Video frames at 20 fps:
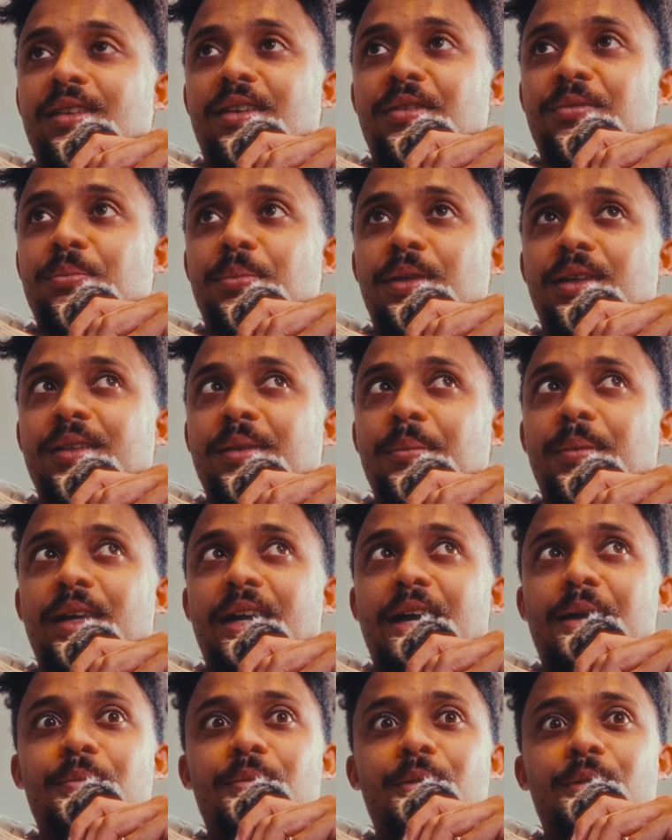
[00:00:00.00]
I haven't picked up the
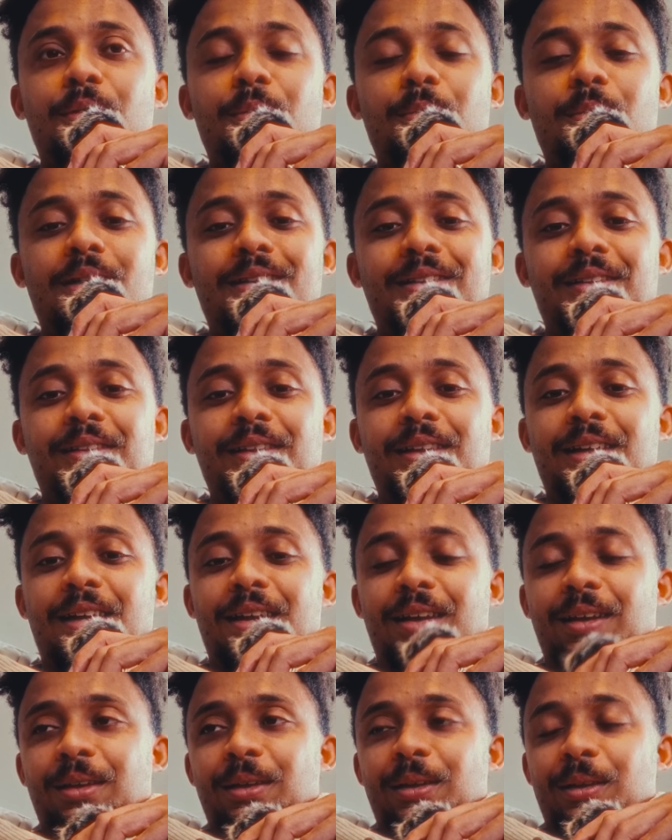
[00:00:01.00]
camera in a while.
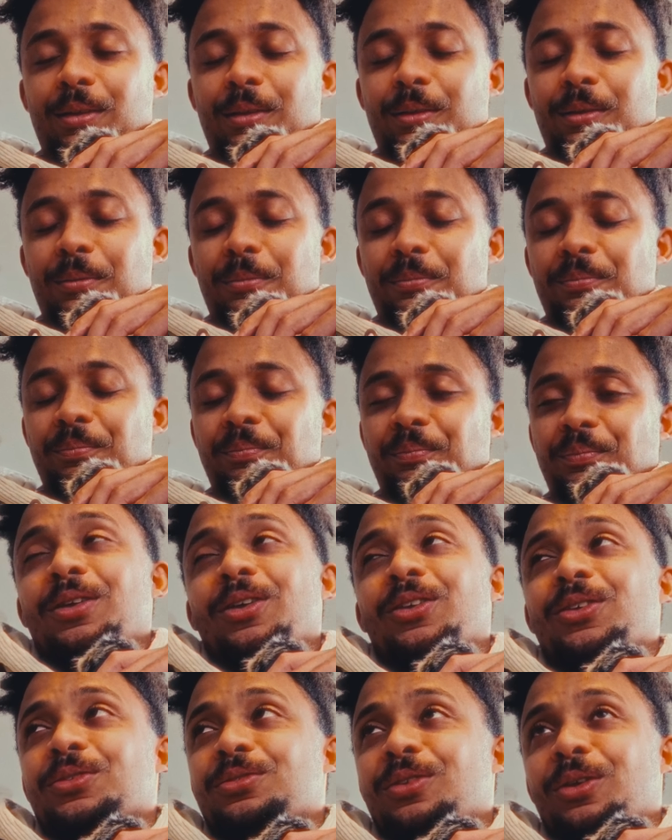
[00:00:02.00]
On
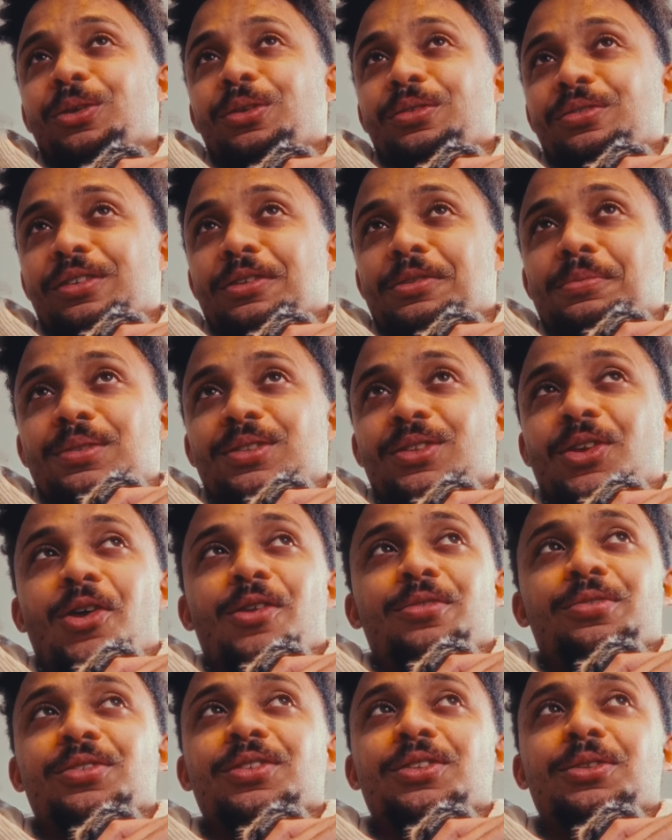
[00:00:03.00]
a roller film, it's not
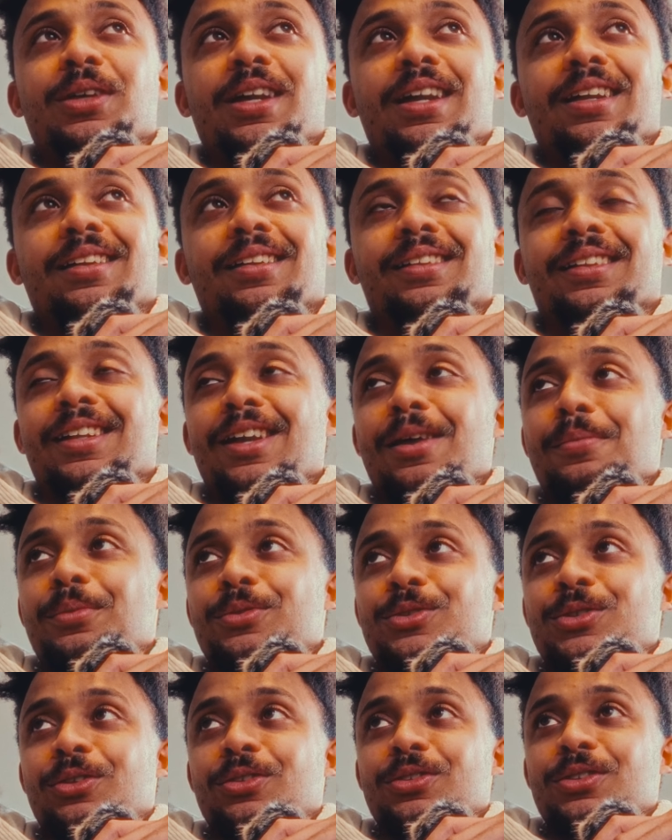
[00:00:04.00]
often you get like a couple of
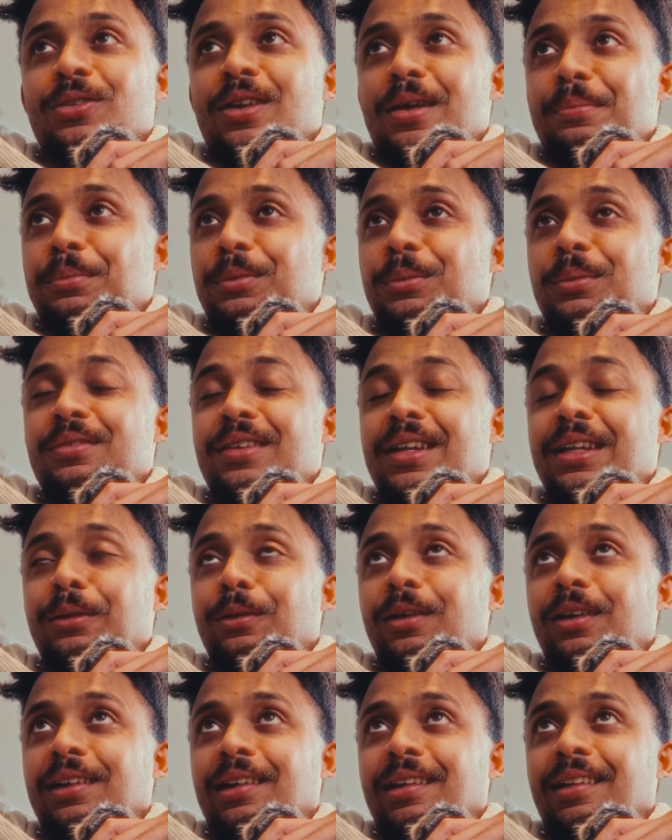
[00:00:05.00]
shots you're happy with
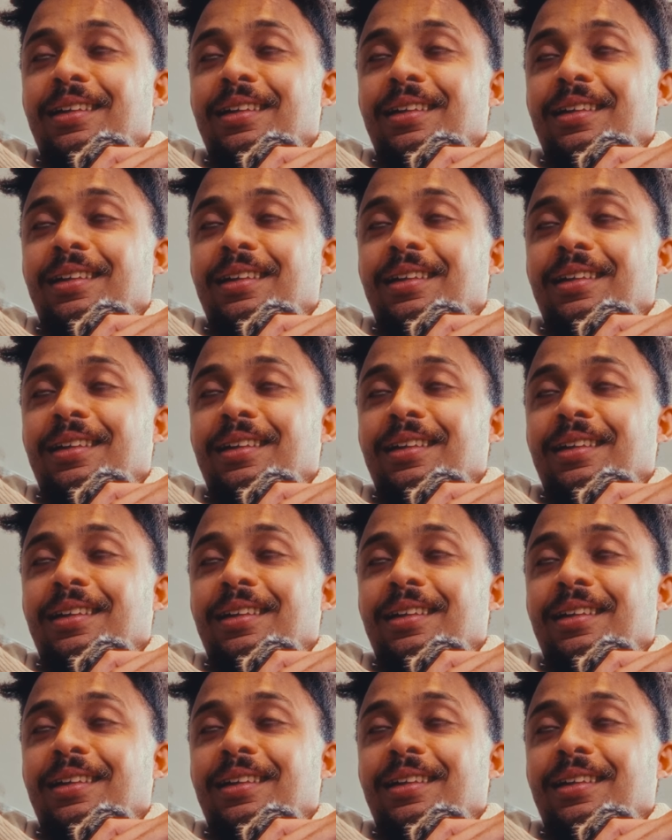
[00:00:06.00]
anyway.